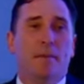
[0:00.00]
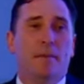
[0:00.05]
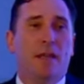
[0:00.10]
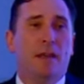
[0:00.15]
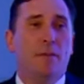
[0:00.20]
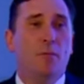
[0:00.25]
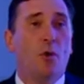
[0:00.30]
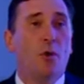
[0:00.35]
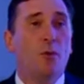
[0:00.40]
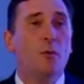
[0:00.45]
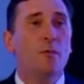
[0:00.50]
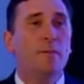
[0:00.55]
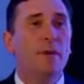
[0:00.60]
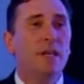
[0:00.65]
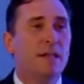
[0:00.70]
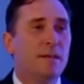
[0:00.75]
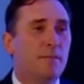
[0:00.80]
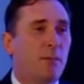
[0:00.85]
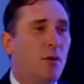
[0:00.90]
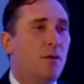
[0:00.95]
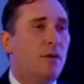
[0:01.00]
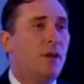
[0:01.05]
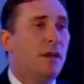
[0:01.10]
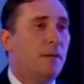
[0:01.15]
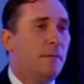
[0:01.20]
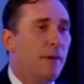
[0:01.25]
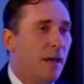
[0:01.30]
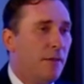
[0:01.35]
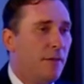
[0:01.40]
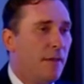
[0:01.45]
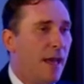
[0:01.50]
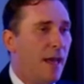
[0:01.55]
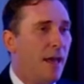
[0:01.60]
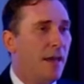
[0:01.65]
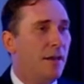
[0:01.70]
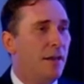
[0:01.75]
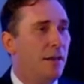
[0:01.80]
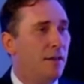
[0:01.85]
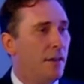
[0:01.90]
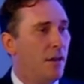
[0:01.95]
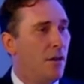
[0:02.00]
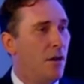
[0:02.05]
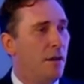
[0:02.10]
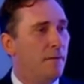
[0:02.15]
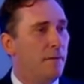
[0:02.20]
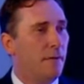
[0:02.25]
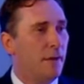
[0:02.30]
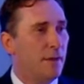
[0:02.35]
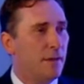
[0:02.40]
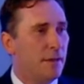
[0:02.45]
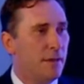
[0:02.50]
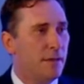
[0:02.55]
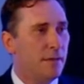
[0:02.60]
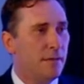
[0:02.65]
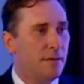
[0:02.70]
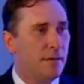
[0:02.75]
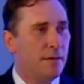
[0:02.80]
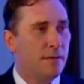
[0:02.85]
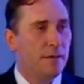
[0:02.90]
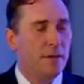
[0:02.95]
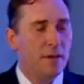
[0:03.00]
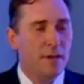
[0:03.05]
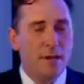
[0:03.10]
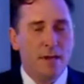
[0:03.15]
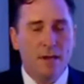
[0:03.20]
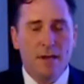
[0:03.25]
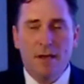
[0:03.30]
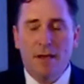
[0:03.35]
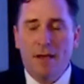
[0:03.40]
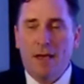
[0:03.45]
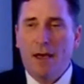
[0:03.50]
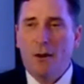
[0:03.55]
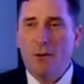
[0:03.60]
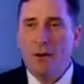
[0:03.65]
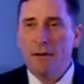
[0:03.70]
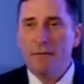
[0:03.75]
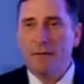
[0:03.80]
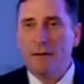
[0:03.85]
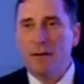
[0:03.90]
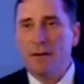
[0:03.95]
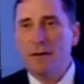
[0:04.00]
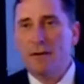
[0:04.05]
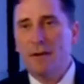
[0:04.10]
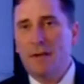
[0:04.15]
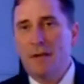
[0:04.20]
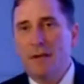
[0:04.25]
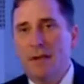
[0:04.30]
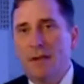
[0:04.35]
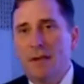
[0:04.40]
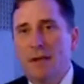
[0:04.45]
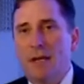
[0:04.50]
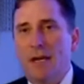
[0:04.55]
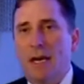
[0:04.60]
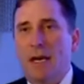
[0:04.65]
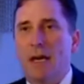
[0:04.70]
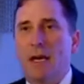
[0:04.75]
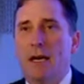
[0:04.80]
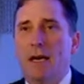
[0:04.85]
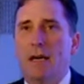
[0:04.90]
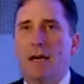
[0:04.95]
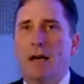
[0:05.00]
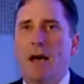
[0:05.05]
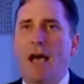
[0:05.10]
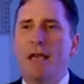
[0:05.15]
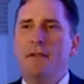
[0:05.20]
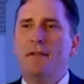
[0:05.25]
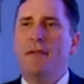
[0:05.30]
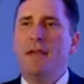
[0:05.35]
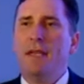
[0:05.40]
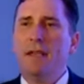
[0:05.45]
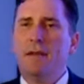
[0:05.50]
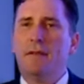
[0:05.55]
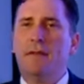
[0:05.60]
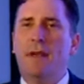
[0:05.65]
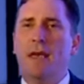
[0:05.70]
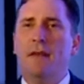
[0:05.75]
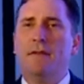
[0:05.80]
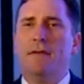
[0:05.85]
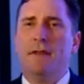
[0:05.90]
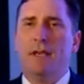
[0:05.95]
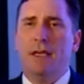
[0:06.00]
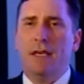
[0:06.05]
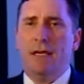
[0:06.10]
And more will be spoken about that in the conference. However, I think that